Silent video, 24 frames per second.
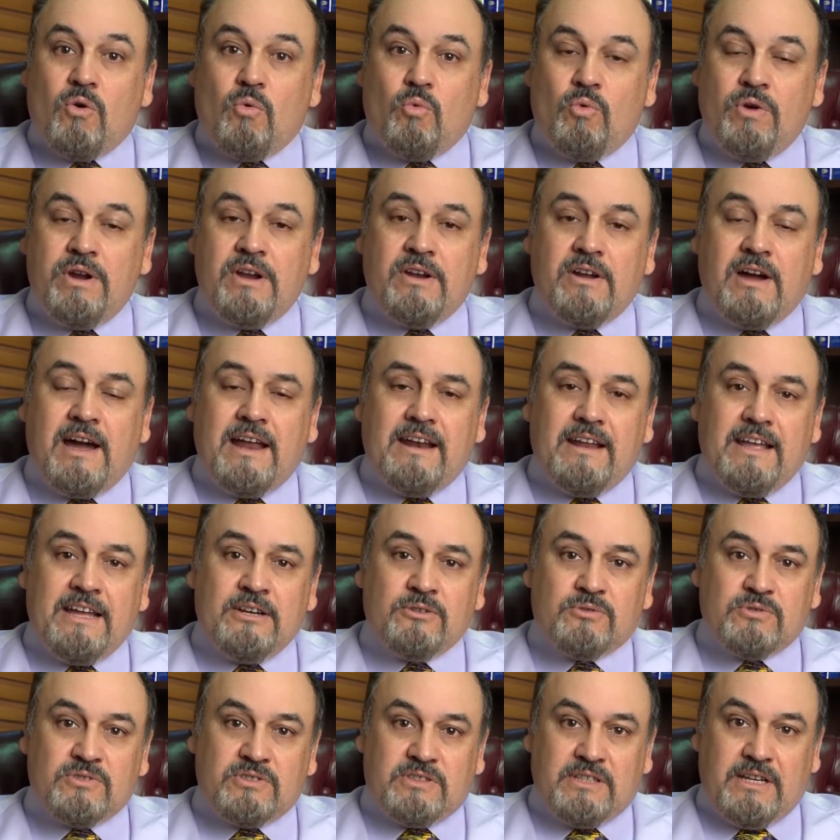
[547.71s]
we're not
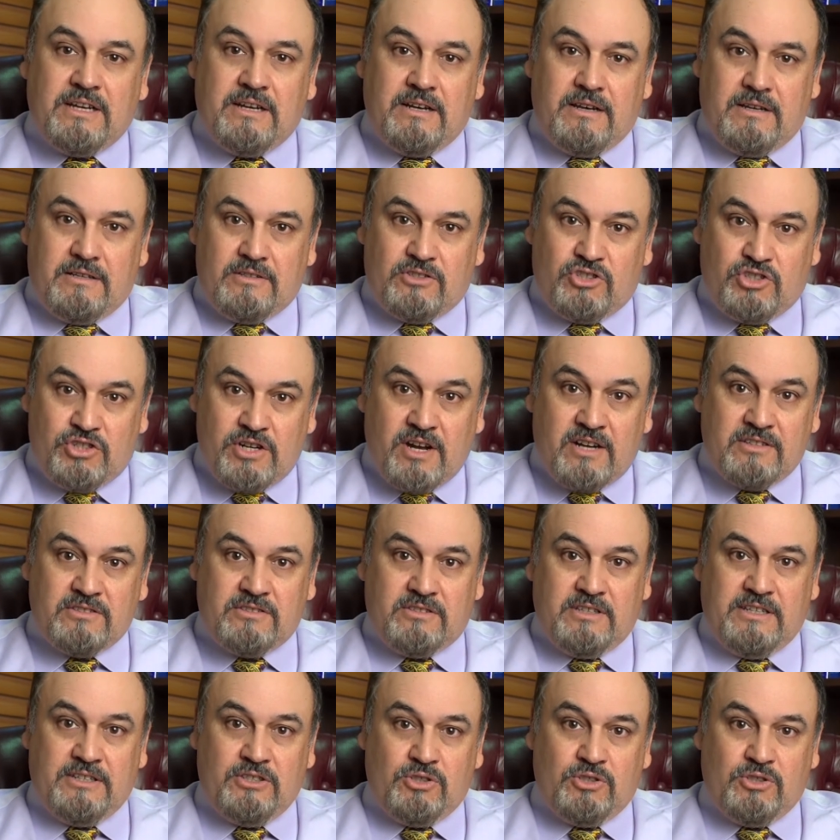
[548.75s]
interested just